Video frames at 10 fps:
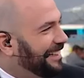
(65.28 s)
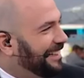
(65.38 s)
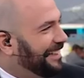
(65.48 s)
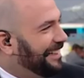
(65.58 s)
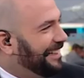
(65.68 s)

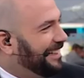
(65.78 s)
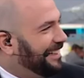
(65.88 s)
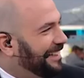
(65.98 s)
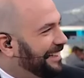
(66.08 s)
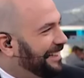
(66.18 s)

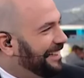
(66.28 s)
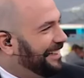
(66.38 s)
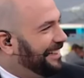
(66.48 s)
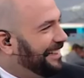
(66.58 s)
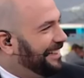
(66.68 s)

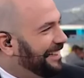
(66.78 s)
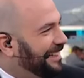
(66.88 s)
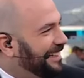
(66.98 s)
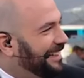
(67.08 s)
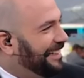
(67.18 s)

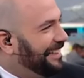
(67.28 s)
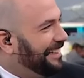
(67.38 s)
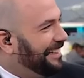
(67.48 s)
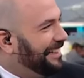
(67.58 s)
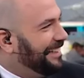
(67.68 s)

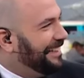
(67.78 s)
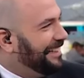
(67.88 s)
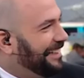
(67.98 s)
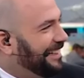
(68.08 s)
[no speech]